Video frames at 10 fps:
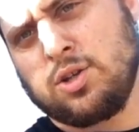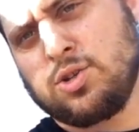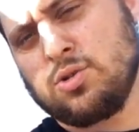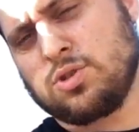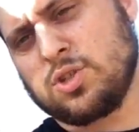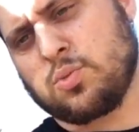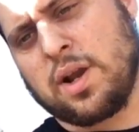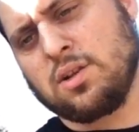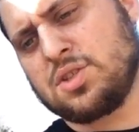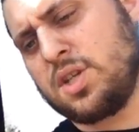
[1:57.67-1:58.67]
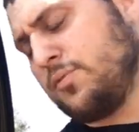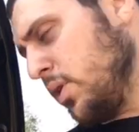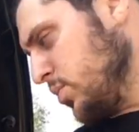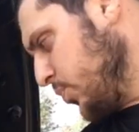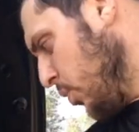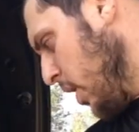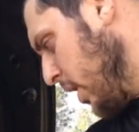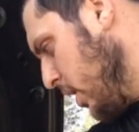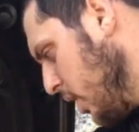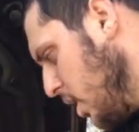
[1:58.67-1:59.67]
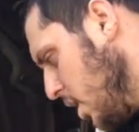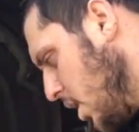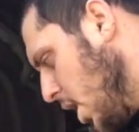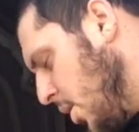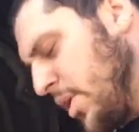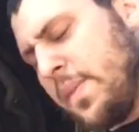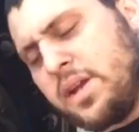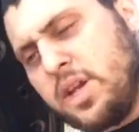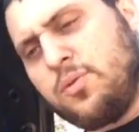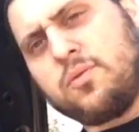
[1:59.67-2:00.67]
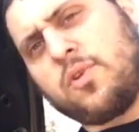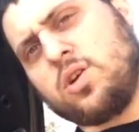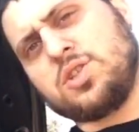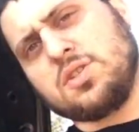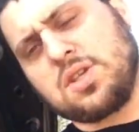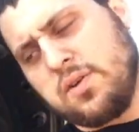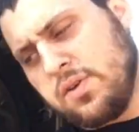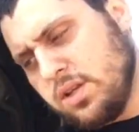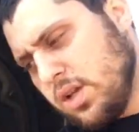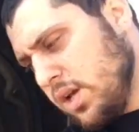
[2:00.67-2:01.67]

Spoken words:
Usual, just regular Seafoam spray. They make different versions of it.